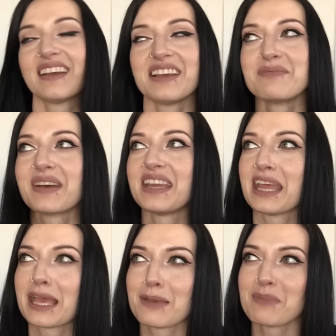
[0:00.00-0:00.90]
in my
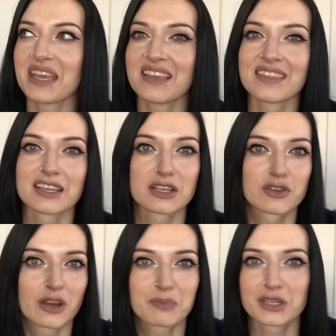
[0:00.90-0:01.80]
name in the
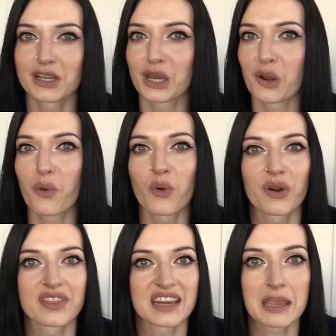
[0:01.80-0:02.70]
description
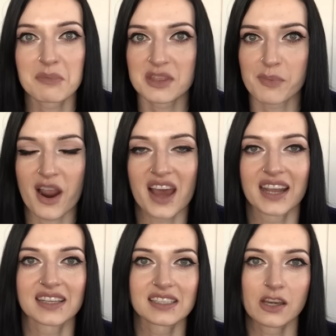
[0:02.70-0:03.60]
or the name of the
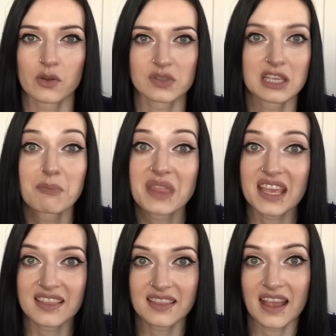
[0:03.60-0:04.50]
product, you know,
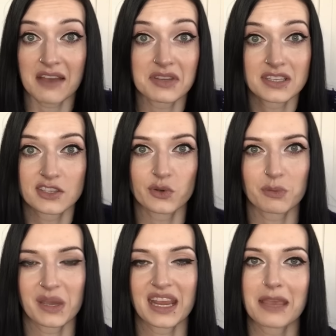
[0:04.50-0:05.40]
something having to do
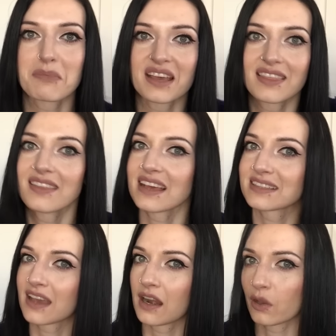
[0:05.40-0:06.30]
with my name. I think
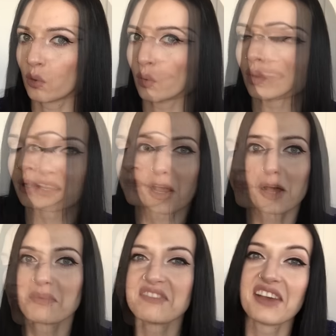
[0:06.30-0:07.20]
that's kind of cool.
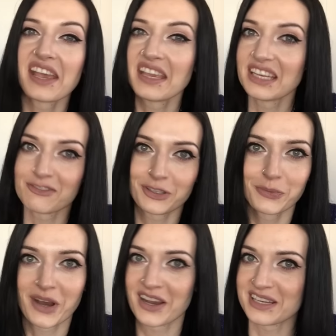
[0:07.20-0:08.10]
Call me vain if you
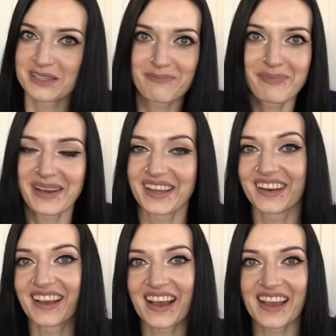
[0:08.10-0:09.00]
want,
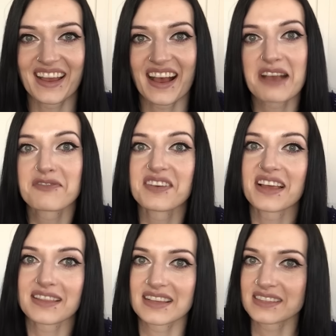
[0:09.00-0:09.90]
but I feel
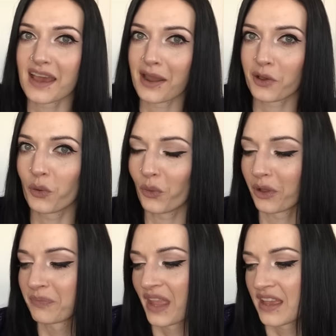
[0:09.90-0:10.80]
like that's kind of
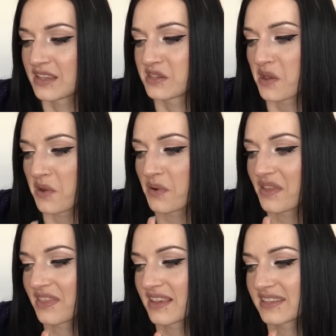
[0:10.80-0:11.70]
cool.
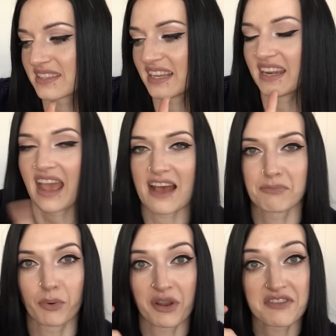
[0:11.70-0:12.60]
So this did
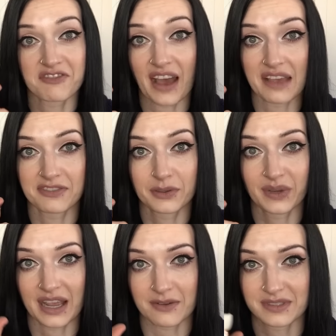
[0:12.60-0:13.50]
have 0.5
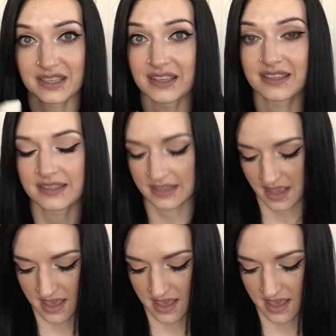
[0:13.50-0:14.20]
fluid ounces.